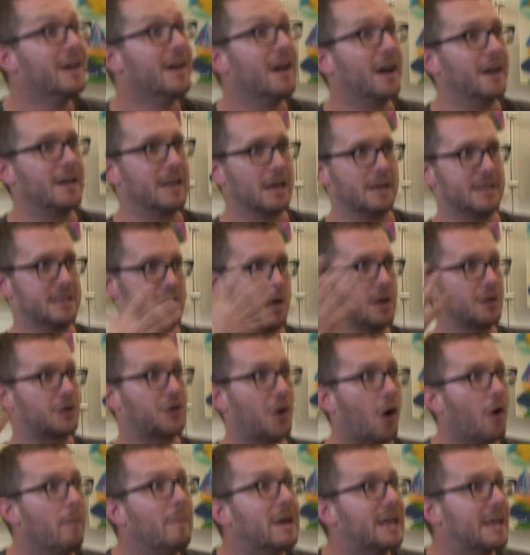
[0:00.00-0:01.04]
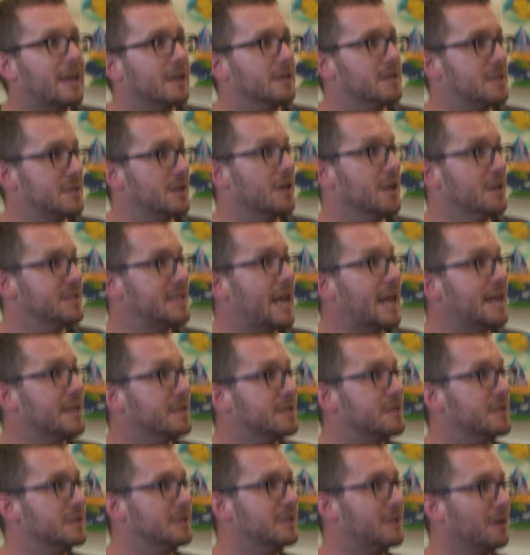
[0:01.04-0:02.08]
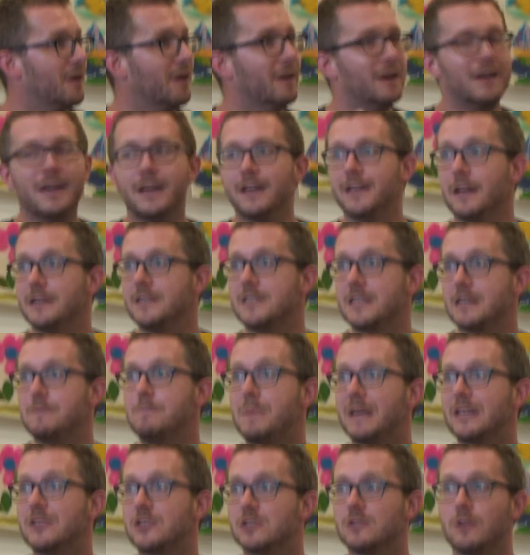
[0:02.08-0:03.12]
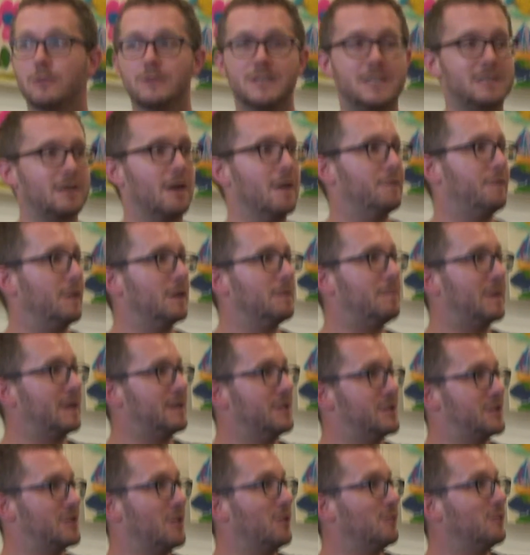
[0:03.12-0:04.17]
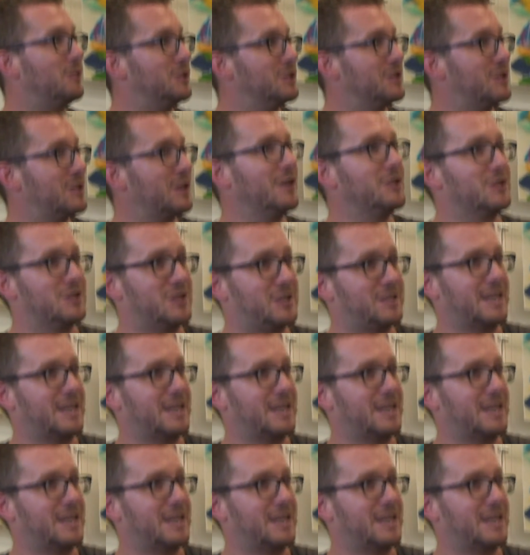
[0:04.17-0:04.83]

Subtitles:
And it's kind of comic in a certain sense. As you've got, you know, you see pictures of all these kind of Philippine soldiers like just